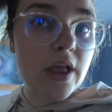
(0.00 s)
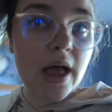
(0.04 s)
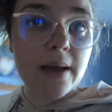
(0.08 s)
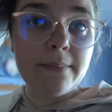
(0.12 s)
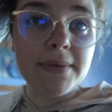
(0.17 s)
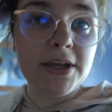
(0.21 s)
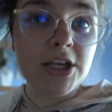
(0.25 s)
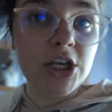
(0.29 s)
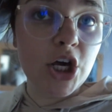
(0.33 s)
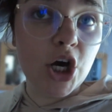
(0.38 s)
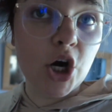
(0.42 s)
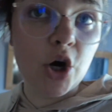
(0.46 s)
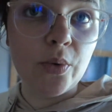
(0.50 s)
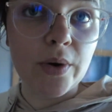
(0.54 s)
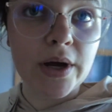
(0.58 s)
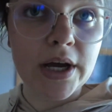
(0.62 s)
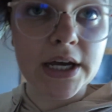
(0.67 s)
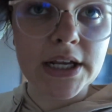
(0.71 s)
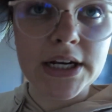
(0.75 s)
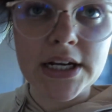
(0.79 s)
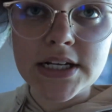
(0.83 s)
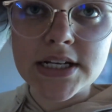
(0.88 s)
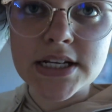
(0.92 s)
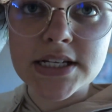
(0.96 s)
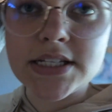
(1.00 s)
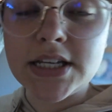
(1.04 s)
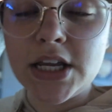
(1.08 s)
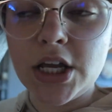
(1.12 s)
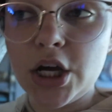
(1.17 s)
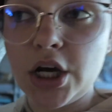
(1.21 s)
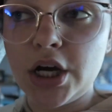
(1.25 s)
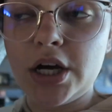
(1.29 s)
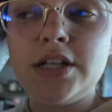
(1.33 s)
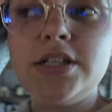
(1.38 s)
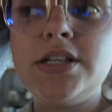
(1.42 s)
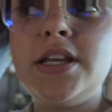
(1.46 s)
let me know what kind of Disney
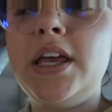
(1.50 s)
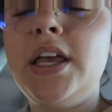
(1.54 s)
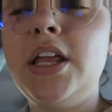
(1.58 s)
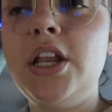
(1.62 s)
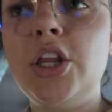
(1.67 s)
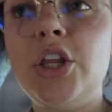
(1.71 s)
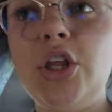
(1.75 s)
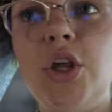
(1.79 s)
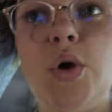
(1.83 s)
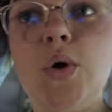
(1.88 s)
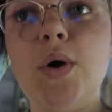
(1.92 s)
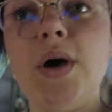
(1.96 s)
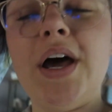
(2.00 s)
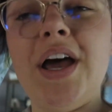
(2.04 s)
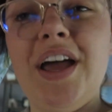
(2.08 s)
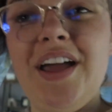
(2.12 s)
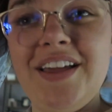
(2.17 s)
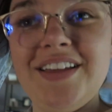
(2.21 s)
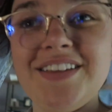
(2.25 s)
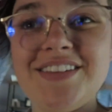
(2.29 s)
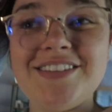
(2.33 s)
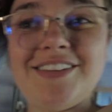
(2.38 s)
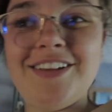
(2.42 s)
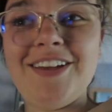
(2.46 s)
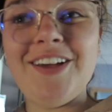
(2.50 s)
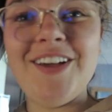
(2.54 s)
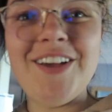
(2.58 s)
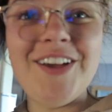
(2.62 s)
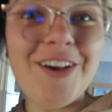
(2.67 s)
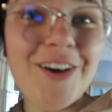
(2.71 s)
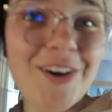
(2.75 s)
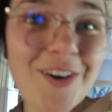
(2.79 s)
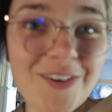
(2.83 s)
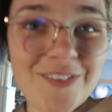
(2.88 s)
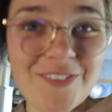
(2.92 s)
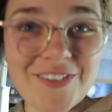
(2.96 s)
content you guys
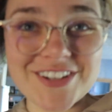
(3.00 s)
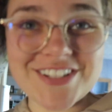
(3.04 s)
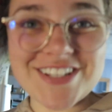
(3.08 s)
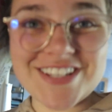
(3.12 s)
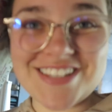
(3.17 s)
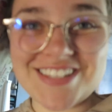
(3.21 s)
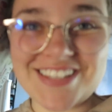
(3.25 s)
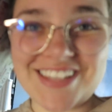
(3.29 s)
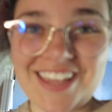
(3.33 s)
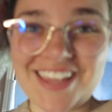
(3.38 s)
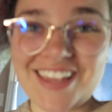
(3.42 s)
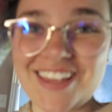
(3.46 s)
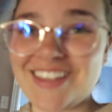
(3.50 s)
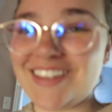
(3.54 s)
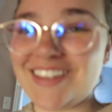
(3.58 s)
want to see.